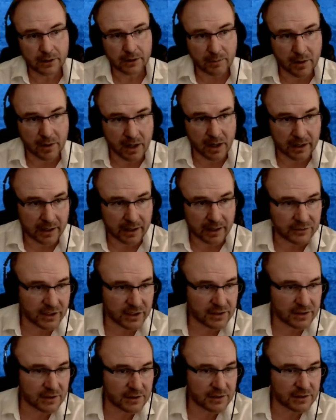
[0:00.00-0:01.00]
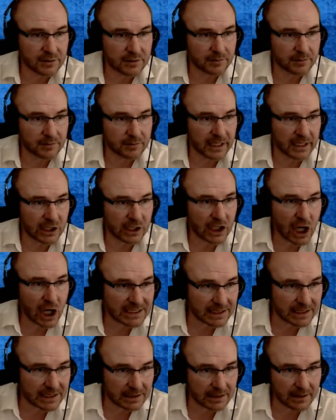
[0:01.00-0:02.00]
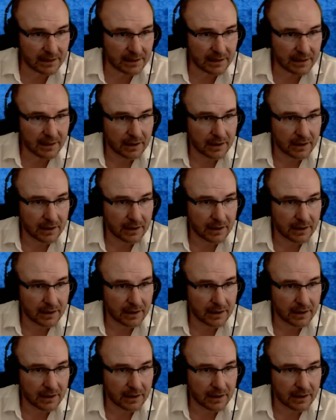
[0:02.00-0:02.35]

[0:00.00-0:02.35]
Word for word: the body of Jesus being gotten